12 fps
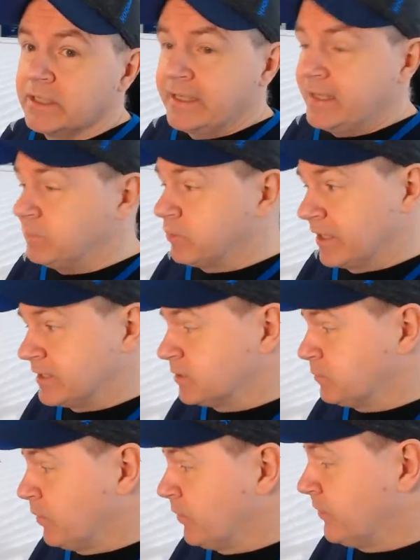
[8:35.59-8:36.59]
He plays
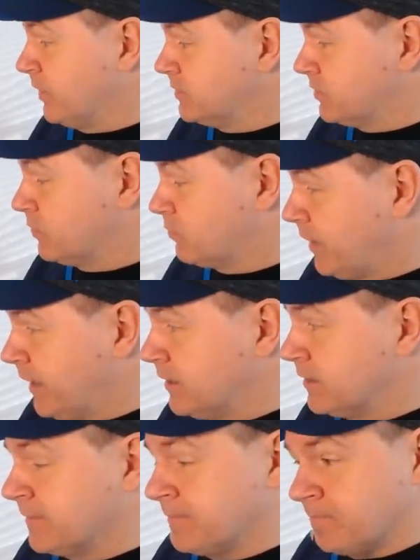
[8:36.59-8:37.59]
at both ends of the
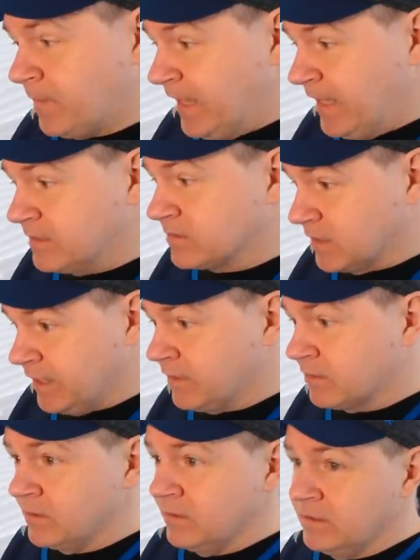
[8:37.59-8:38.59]
rink. He's a
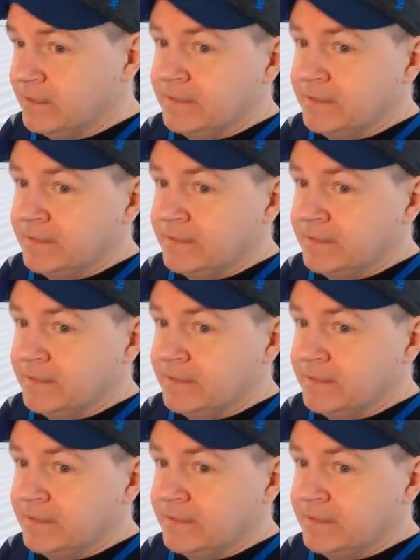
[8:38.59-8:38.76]
leader